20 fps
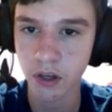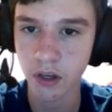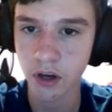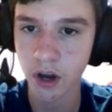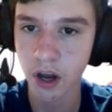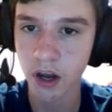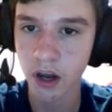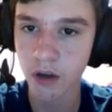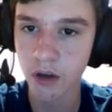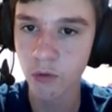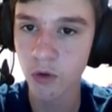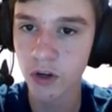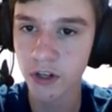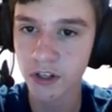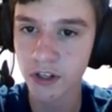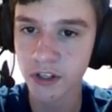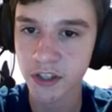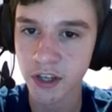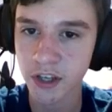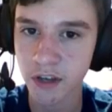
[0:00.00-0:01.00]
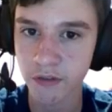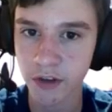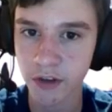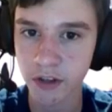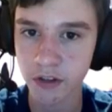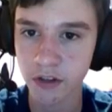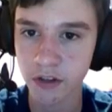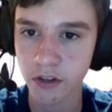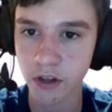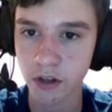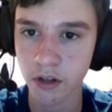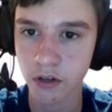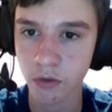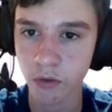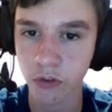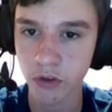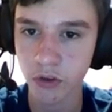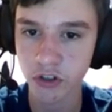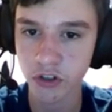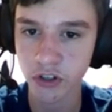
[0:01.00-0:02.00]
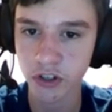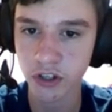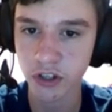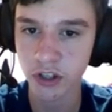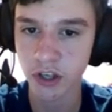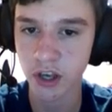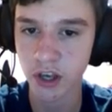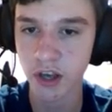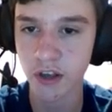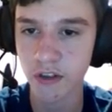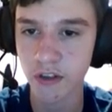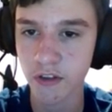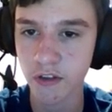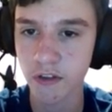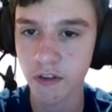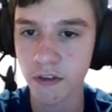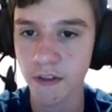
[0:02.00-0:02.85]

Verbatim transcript: I want to save another one just in case.